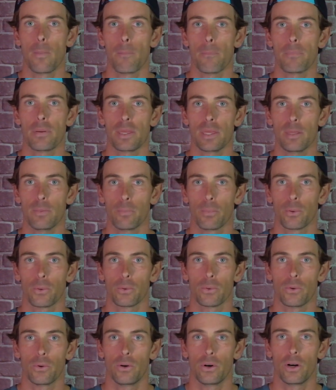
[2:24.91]

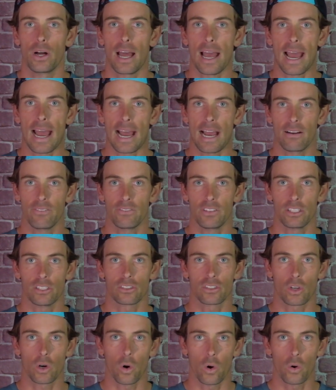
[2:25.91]
people have
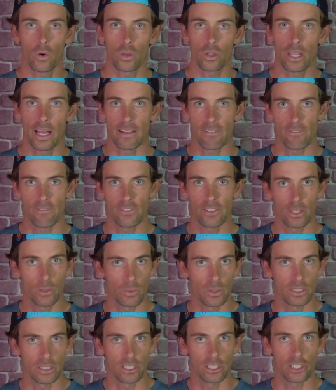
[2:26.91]
this cult-like feel
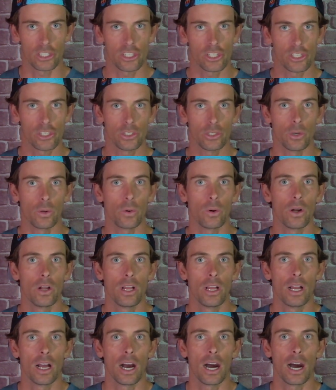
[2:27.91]
with this shoe,
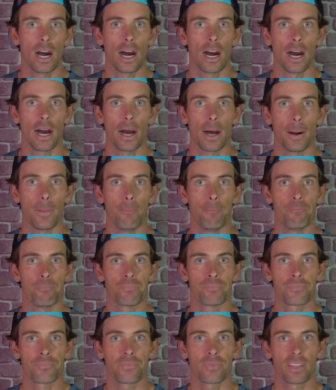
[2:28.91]

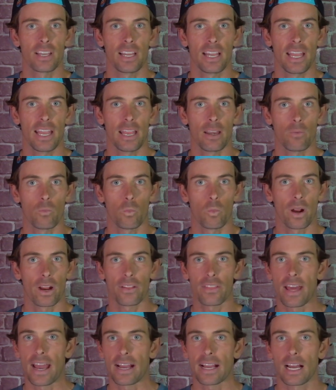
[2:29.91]
and
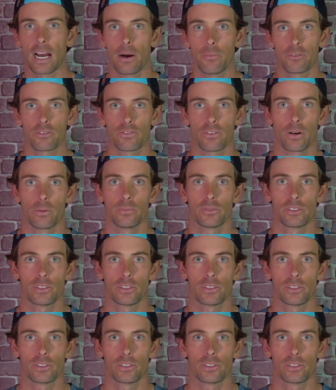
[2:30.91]
where that comes from.